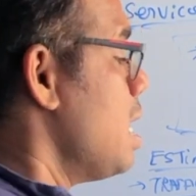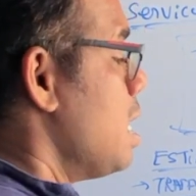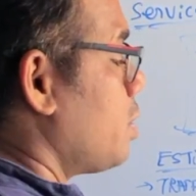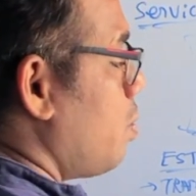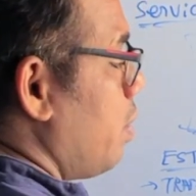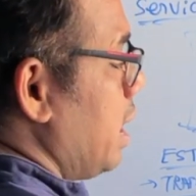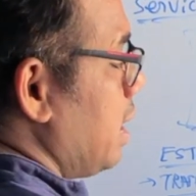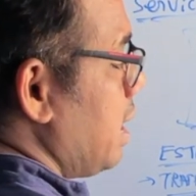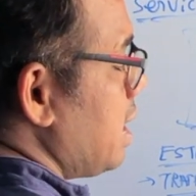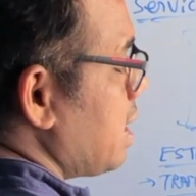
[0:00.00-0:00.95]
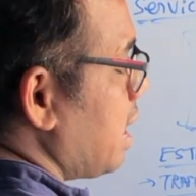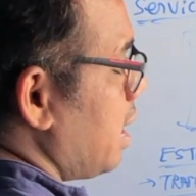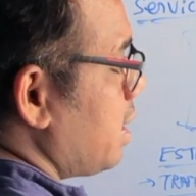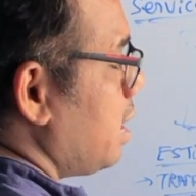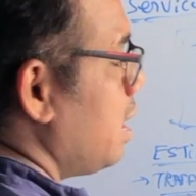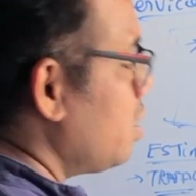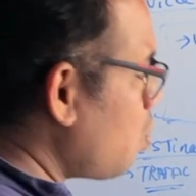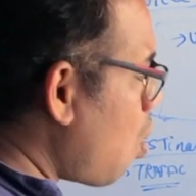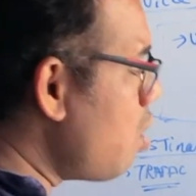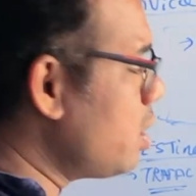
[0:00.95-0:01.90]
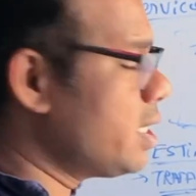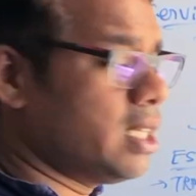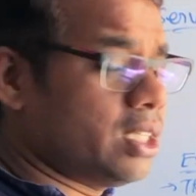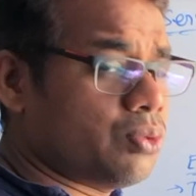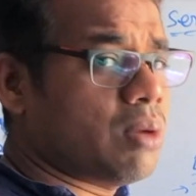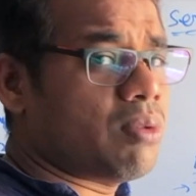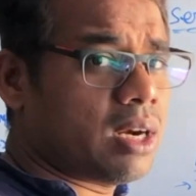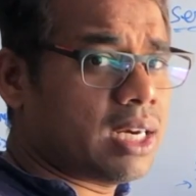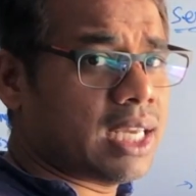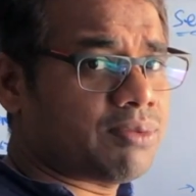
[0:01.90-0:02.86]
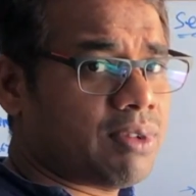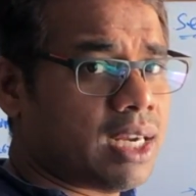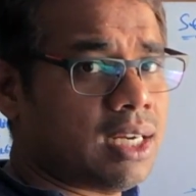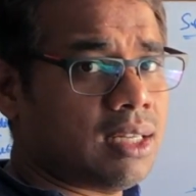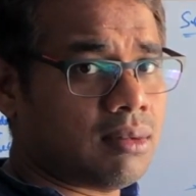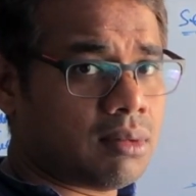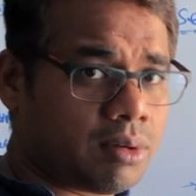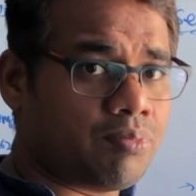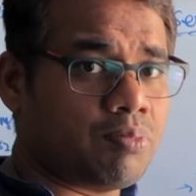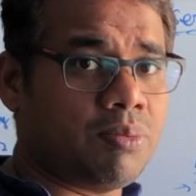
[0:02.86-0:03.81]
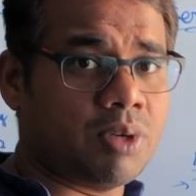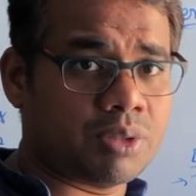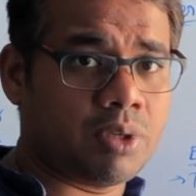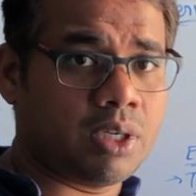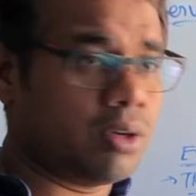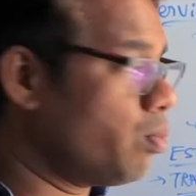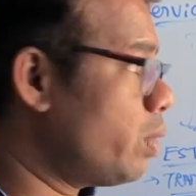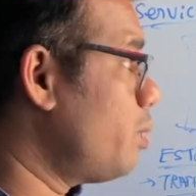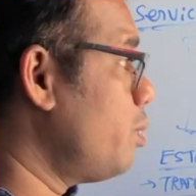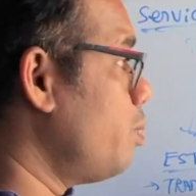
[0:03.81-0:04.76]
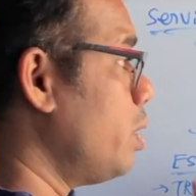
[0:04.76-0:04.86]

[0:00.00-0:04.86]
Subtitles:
So in this case, so all these things we have already explained in the previous video when we